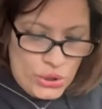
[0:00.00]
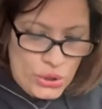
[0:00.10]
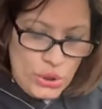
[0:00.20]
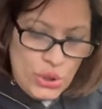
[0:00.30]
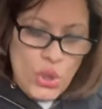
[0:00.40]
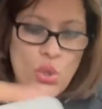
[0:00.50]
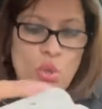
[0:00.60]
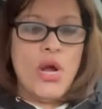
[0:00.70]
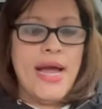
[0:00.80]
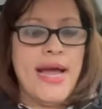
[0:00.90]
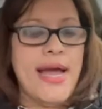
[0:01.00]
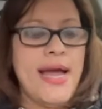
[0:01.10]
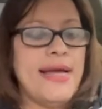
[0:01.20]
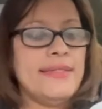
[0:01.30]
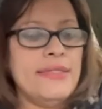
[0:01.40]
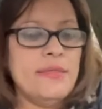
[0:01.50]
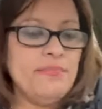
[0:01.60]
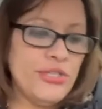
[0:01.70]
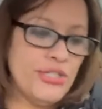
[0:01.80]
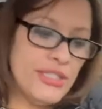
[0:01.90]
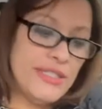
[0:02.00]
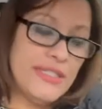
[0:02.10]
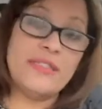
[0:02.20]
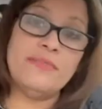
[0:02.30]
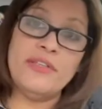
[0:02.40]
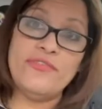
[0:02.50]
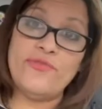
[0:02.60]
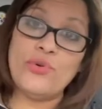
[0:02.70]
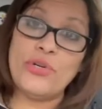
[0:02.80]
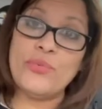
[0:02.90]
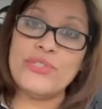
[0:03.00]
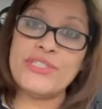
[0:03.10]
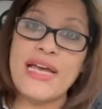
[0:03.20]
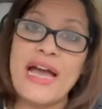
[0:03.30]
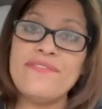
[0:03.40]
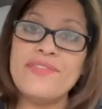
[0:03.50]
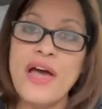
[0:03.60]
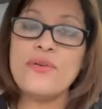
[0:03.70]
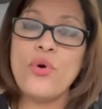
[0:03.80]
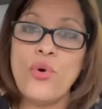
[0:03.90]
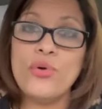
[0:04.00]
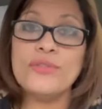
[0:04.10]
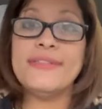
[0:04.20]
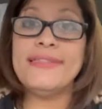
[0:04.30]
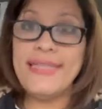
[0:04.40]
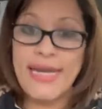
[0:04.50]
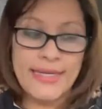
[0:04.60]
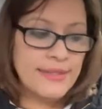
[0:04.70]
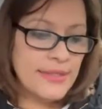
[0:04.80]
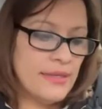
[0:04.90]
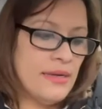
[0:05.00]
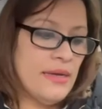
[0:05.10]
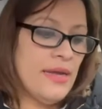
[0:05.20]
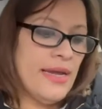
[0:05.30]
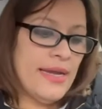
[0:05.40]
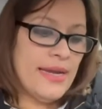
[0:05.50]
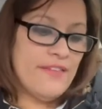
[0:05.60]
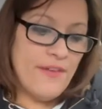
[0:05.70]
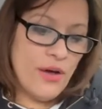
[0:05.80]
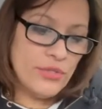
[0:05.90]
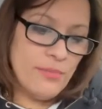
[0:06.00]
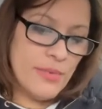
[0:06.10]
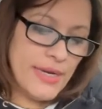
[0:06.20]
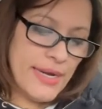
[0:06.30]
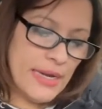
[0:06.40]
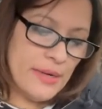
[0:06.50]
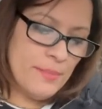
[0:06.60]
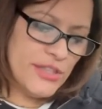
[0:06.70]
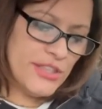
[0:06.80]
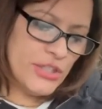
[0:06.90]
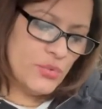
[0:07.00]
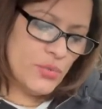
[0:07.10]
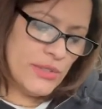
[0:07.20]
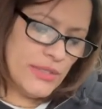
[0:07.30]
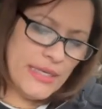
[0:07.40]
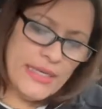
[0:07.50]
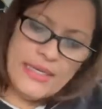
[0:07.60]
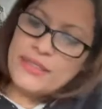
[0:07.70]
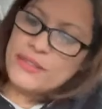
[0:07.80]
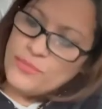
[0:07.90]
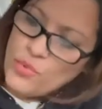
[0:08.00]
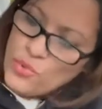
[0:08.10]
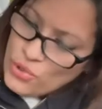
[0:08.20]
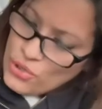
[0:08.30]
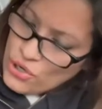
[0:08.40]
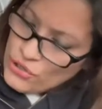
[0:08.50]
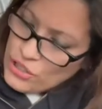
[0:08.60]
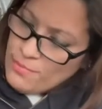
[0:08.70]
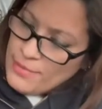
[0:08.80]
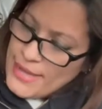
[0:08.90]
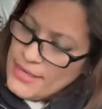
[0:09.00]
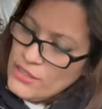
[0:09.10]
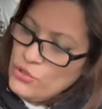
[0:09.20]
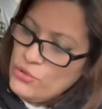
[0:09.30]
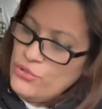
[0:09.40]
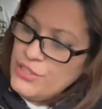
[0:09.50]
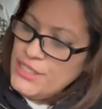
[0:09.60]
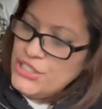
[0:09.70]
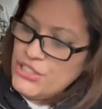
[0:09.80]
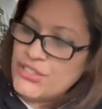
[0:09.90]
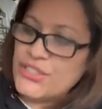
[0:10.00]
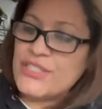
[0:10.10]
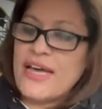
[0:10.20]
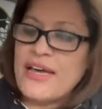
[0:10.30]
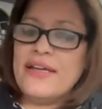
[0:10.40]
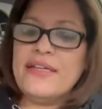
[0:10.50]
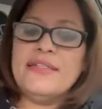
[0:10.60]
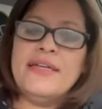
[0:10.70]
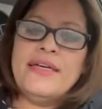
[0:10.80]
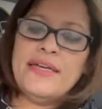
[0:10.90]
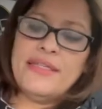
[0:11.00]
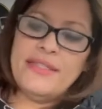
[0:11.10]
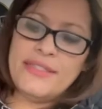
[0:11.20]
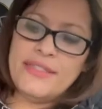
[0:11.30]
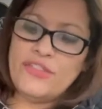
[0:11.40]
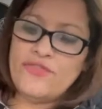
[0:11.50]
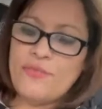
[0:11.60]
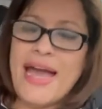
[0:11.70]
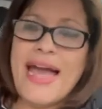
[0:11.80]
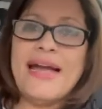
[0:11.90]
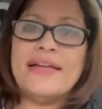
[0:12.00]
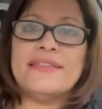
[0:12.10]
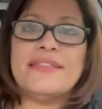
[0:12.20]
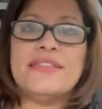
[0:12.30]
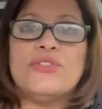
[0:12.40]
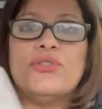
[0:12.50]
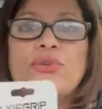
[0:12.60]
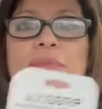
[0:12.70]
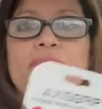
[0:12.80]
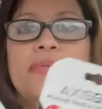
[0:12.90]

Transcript: So I did purchase these before, which I have not hauled yet and I found them again but this one is more on the black greenish side and this is from Axis Grip